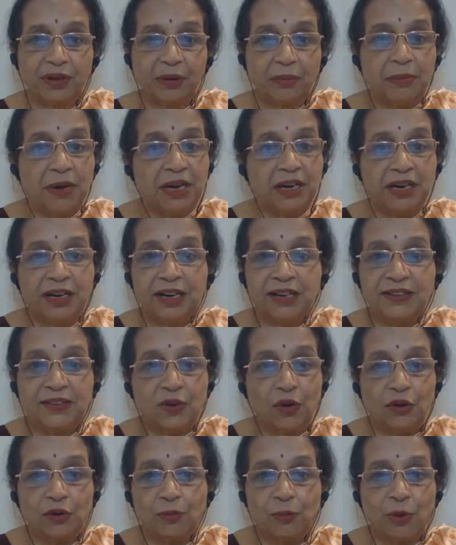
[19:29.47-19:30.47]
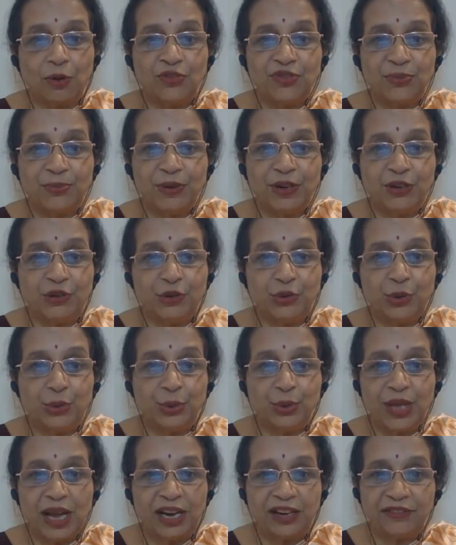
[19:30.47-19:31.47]
But it is not possible to
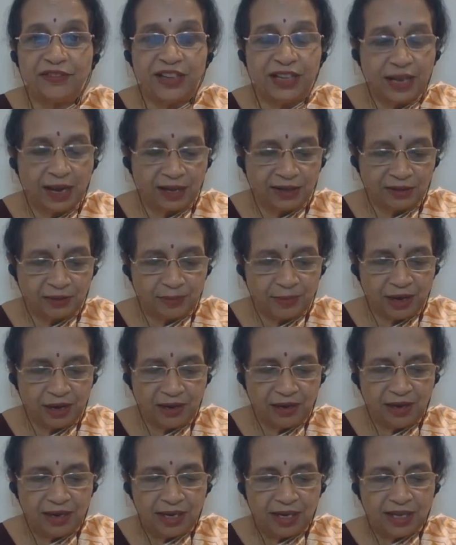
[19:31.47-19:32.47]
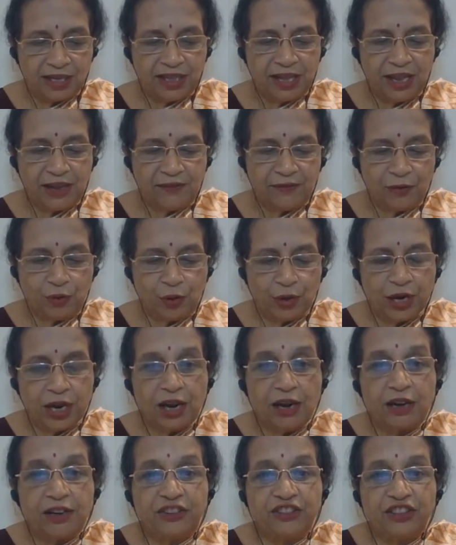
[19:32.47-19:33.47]
do that with Atma. Therefore,
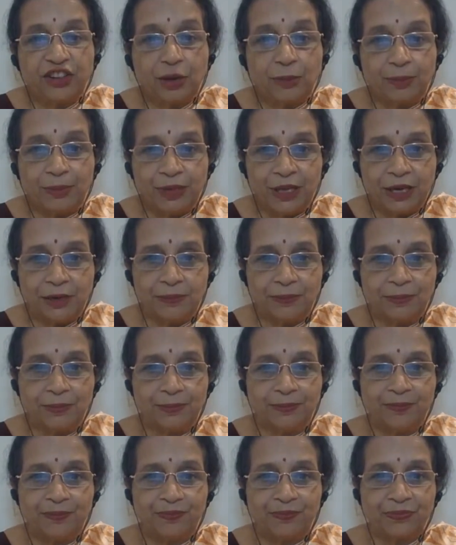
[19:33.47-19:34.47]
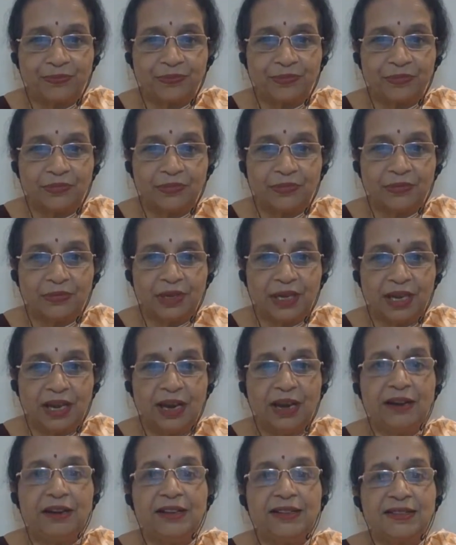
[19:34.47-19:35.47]
Ashabdam,
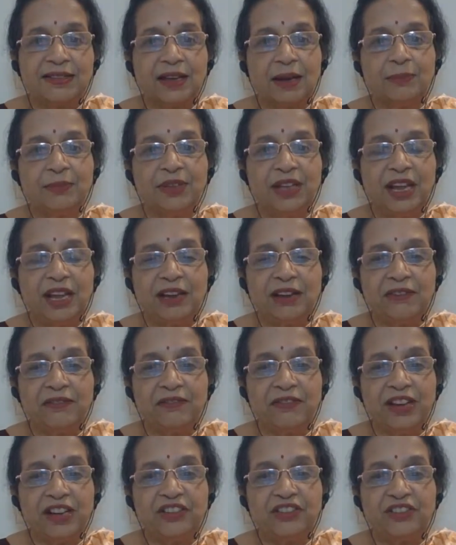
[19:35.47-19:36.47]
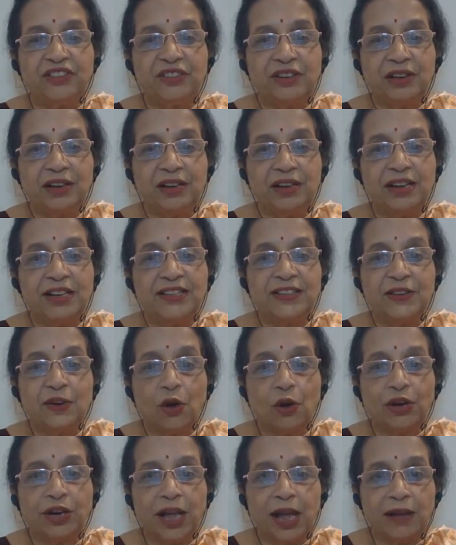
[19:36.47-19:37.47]
it is something which does
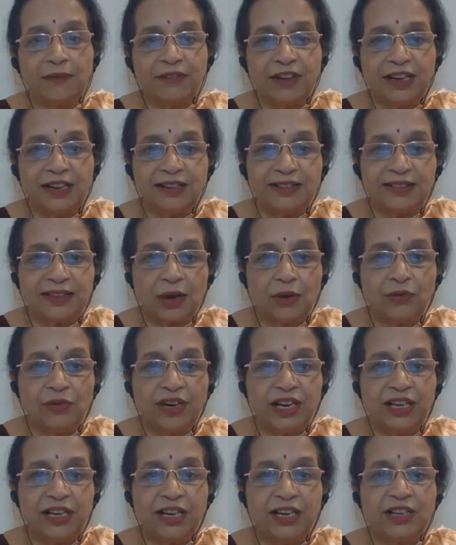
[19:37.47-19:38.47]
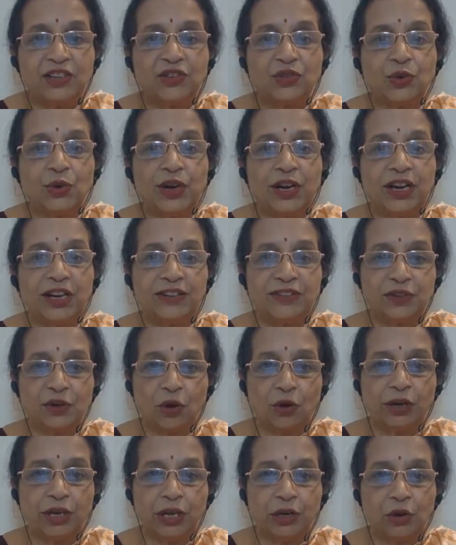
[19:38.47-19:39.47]
not have any sound in it, so it is
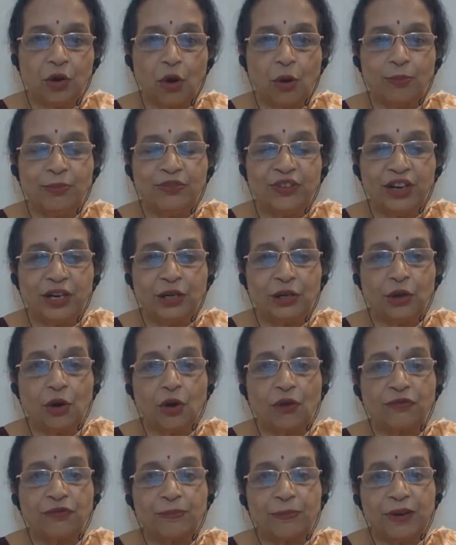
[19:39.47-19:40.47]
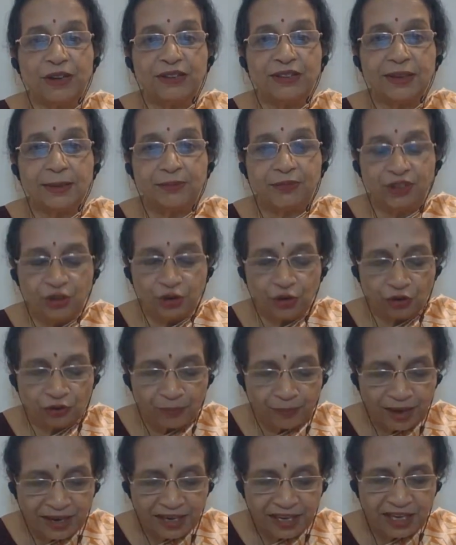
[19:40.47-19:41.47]
not an object of perception
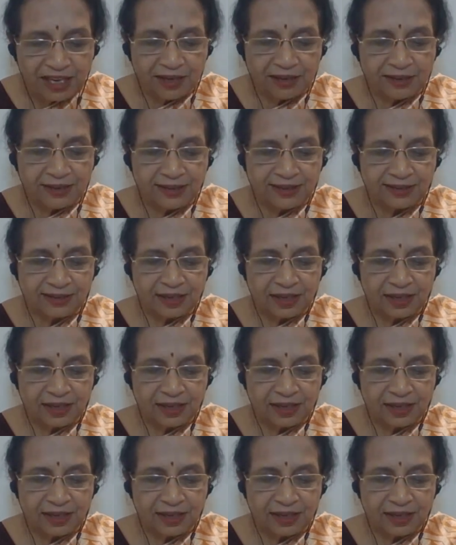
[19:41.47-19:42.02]
of my ears.